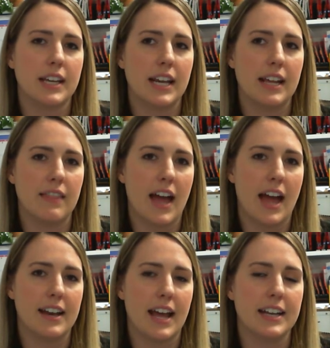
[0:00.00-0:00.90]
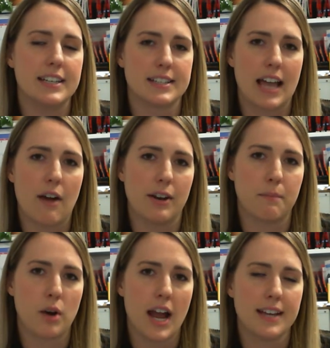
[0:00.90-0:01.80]
getting that at a discounted
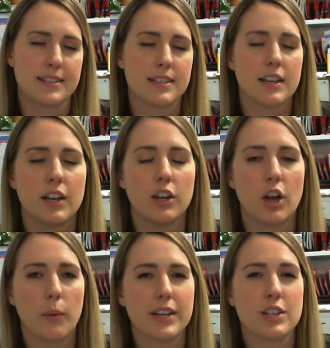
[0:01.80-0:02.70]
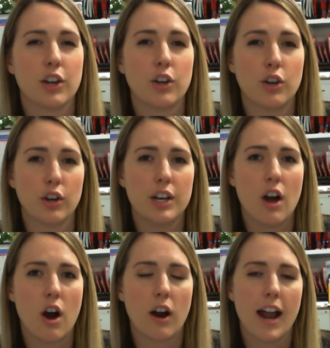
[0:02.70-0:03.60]
price. Going to
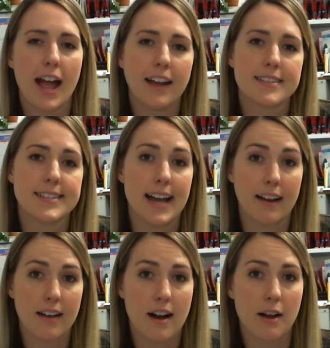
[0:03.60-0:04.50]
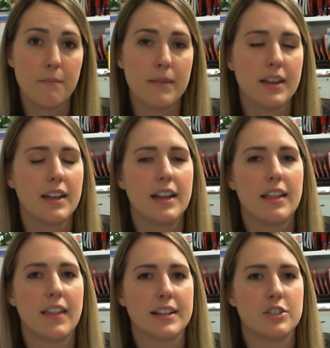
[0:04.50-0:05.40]
goodrx.com,
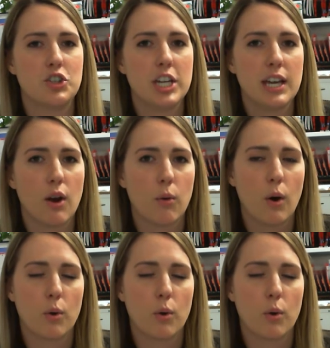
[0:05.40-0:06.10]
that's GOODRX.com,